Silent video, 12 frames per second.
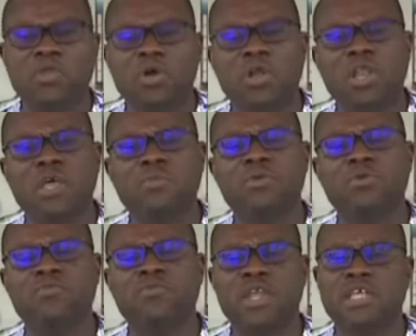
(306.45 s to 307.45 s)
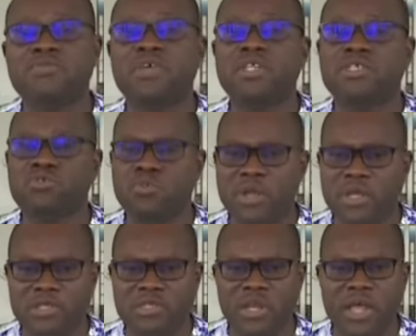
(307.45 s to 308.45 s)
So microfinance is
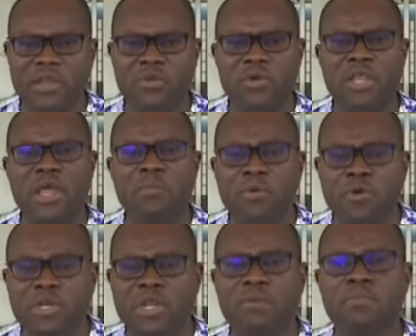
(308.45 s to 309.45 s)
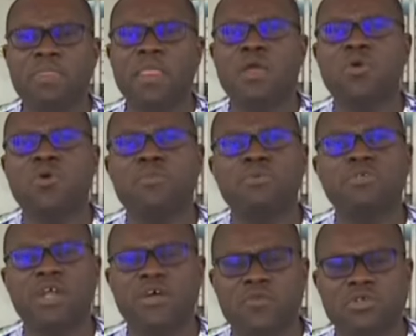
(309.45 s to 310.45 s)
there to fill the gap. So it's
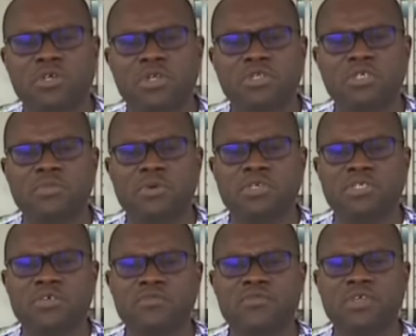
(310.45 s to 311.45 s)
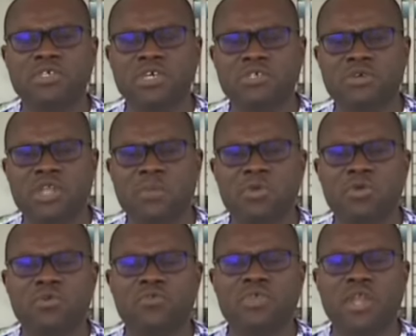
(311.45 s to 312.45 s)
important that we strengthen the microfinance
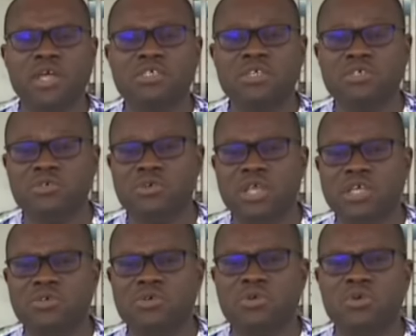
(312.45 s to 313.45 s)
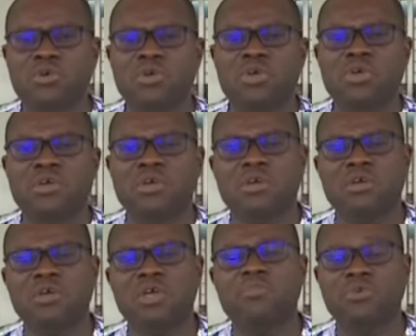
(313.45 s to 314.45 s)
management system so that it can play its role to
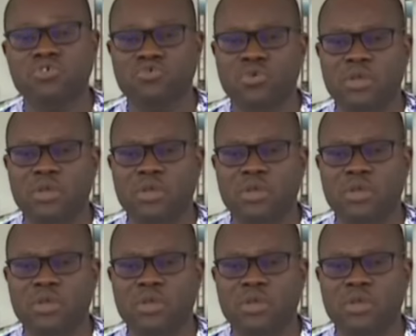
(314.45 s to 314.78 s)
the full.